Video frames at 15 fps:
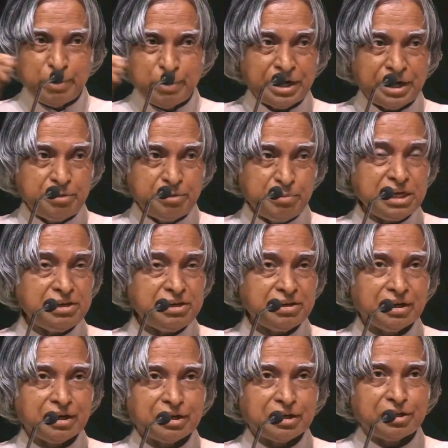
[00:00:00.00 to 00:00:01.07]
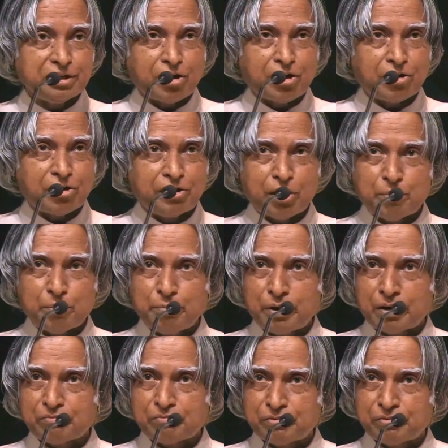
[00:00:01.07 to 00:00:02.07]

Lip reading: Behind me, there are number